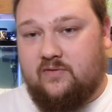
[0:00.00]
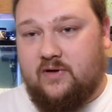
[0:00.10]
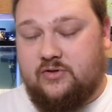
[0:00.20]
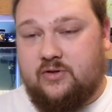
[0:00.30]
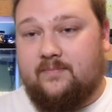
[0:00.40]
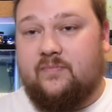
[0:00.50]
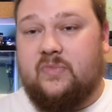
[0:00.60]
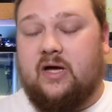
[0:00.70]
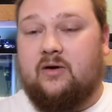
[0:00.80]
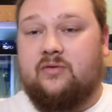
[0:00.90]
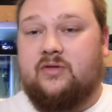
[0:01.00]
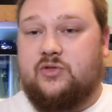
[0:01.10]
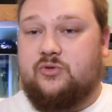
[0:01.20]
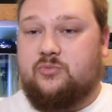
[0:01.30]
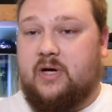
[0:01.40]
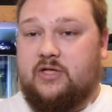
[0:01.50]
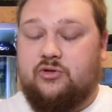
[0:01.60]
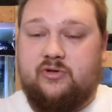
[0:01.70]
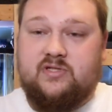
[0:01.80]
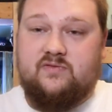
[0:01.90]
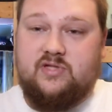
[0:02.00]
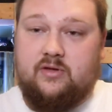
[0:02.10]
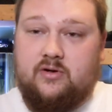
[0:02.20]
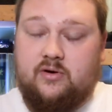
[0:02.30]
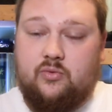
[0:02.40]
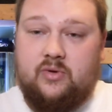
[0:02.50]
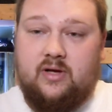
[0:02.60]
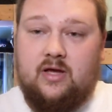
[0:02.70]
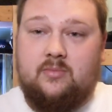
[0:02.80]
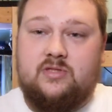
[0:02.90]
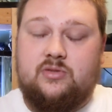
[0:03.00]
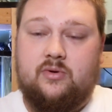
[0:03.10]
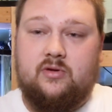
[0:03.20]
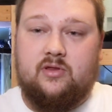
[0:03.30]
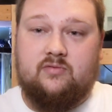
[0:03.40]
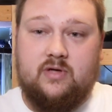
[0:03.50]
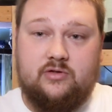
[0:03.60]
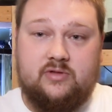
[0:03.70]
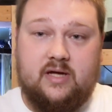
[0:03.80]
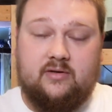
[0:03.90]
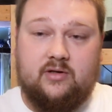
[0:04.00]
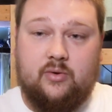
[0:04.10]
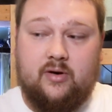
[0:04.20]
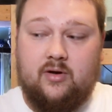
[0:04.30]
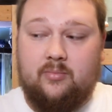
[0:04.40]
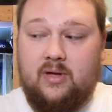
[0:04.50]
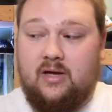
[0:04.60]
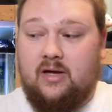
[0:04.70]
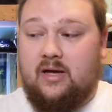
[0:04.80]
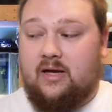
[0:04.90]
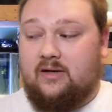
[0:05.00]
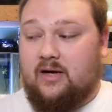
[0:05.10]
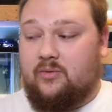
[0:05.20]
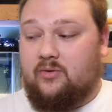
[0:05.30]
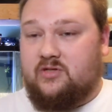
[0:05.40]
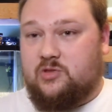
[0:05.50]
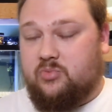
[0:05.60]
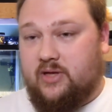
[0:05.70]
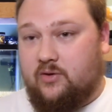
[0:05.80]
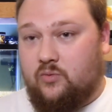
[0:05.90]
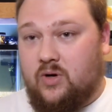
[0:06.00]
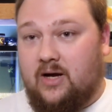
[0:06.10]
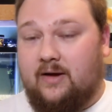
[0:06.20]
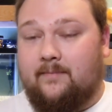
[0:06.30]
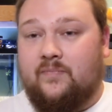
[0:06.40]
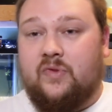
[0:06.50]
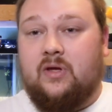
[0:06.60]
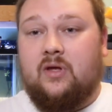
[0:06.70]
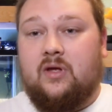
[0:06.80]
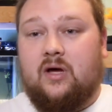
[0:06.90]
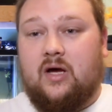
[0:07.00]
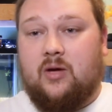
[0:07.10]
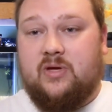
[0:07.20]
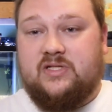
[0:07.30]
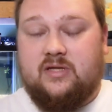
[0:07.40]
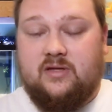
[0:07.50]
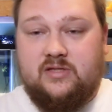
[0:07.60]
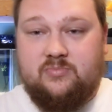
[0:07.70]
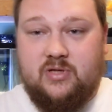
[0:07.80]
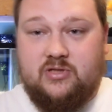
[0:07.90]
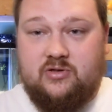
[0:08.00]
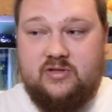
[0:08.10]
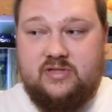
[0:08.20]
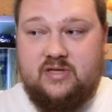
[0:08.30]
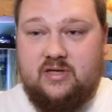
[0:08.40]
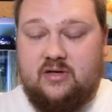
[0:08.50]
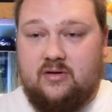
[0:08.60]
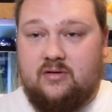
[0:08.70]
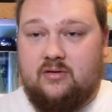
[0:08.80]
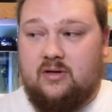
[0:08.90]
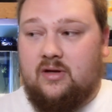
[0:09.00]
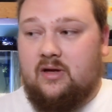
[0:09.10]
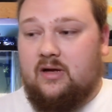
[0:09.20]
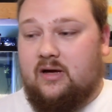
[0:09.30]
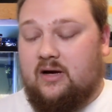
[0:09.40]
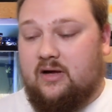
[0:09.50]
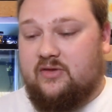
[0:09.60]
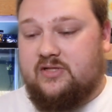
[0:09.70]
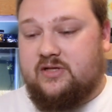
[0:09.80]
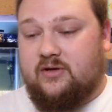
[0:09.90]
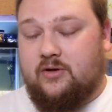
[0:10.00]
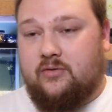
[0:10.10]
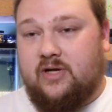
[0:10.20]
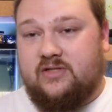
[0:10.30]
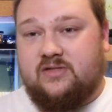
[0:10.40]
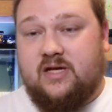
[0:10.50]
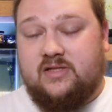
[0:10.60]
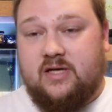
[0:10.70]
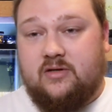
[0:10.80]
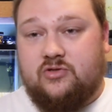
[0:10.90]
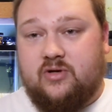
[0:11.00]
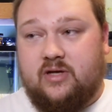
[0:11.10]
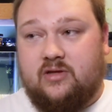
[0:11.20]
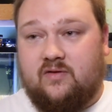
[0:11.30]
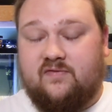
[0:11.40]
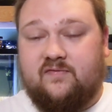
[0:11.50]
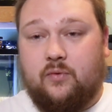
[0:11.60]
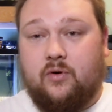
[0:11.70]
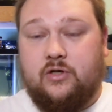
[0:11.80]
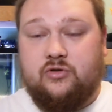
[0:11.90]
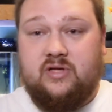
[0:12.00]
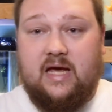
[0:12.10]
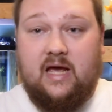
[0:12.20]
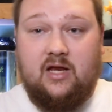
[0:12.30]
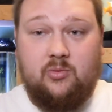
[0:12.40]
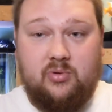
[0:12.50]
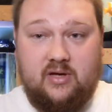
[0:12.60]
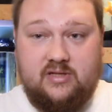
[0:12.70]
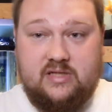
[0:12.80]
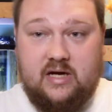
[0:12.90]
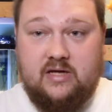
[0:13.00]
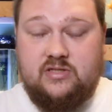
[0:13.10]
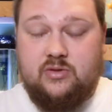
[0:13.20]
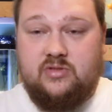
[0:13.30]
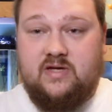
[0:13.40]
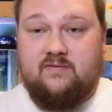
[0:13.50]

1200. Now, this was my choice of silicone when it came to doing the 300-gallon aquarium, and I will explain why. Based on this picture you see here, this silicone has a tensile strength of 480 PSI, so it's